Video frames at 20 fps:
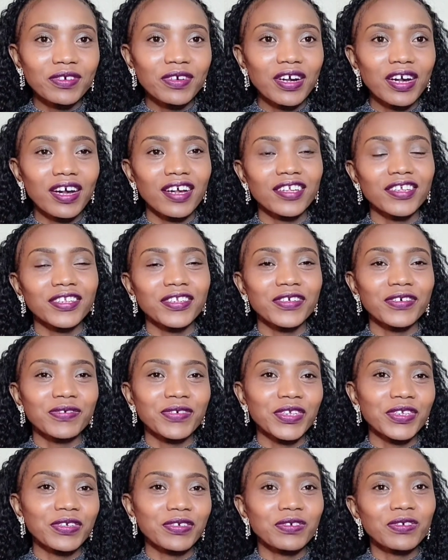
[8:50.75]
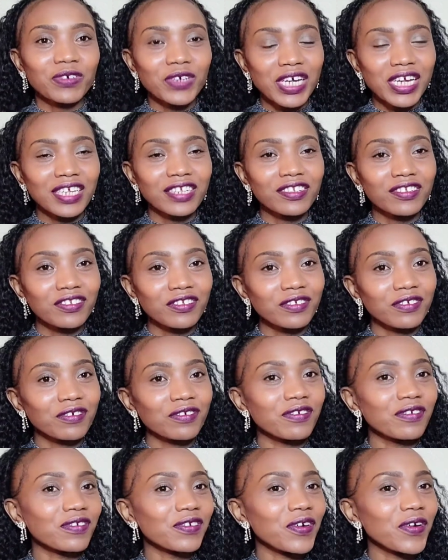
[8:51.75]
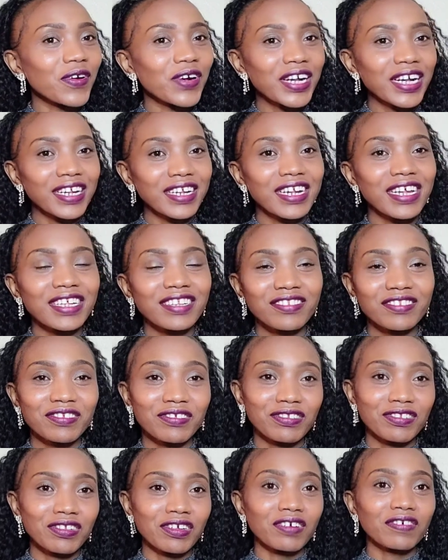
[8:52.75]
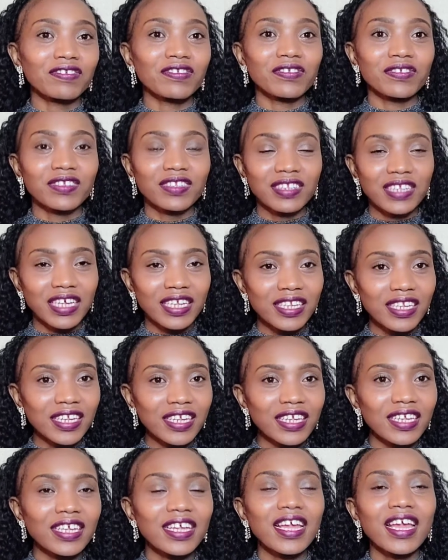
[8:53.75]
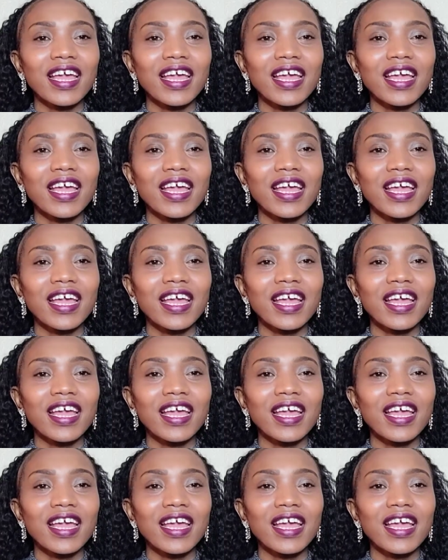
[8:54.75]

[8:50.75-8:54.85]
when you're trying to organize yourself to study.